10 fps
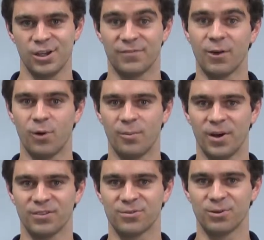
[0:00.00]
if I want
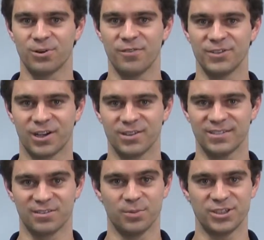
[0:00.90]
my solar oven to
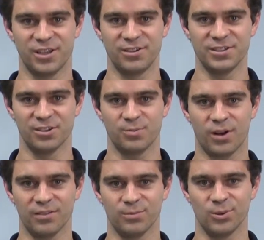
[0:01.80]
collect as much energy as
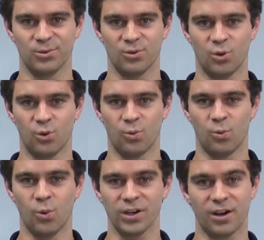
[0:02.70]
possible,
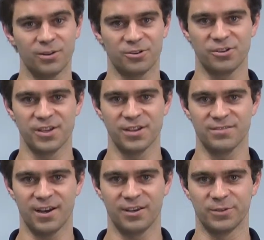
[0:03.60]
what color should the
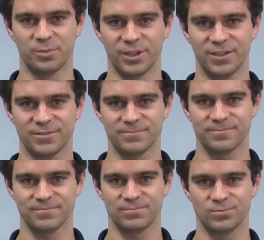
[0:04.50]
inside of it be?
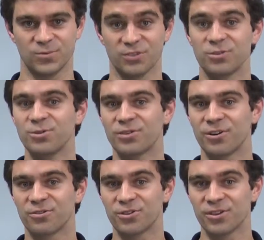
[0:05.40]
A student who's
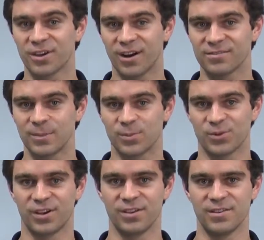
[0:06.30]
understood the concepts
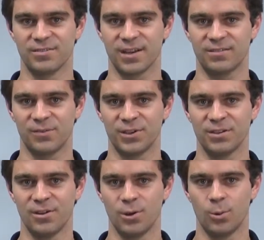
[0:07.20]
presented in this
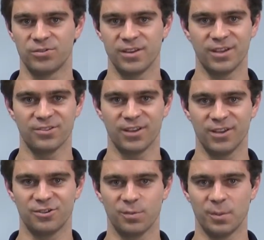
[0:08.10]
activity would say the
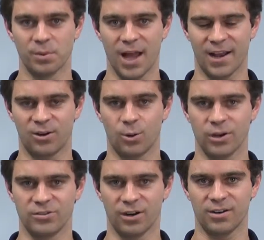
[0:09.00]
inside should be black
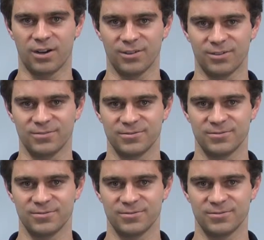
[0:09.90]
or a dark color.